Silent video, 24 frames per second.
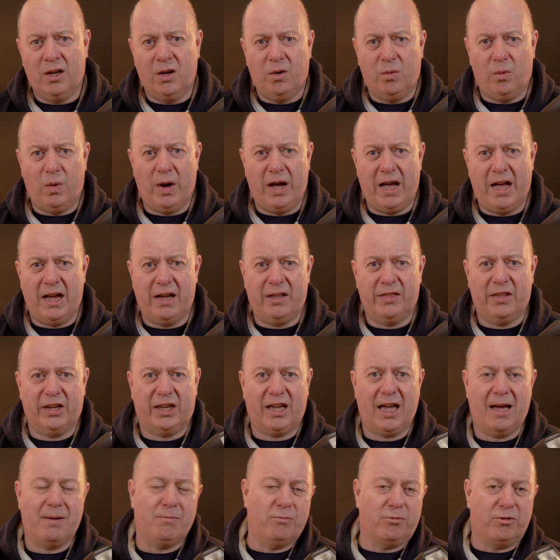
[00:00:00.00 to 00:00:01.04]
where the
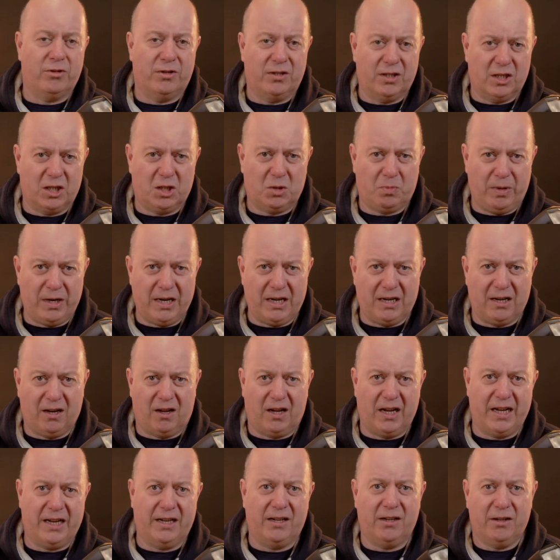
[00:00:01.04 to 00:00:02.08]
camera and the
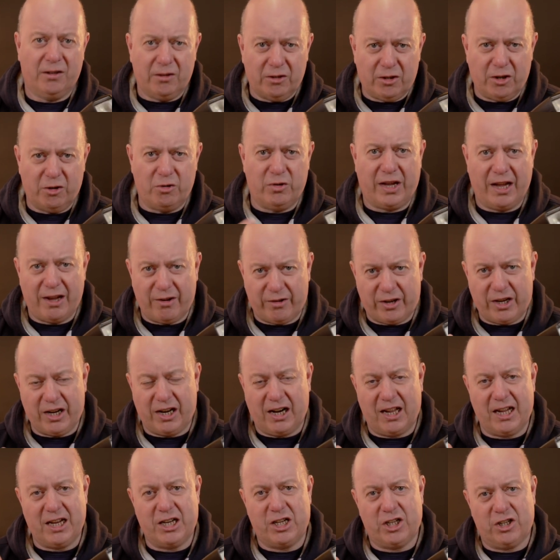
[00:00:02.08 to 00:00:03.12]
Speedlite do
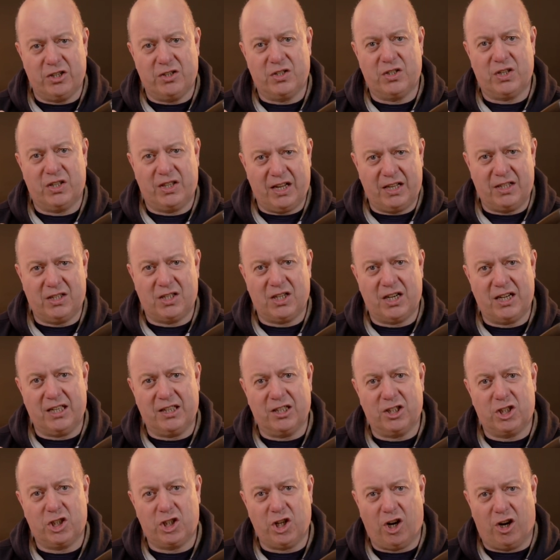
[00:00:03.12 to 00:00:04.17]
calculations and then take
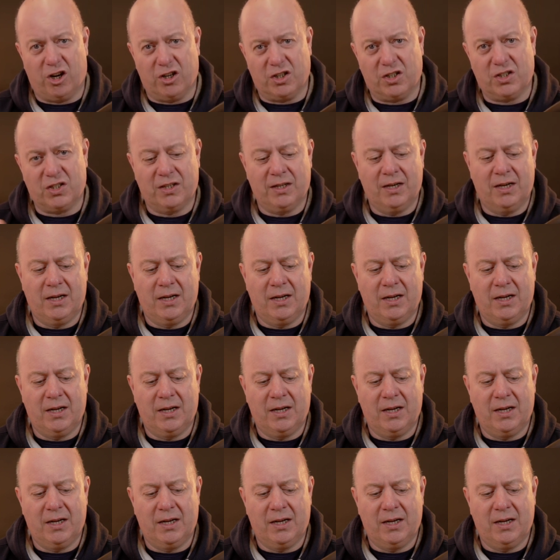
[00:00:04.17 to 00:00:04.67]
the shots.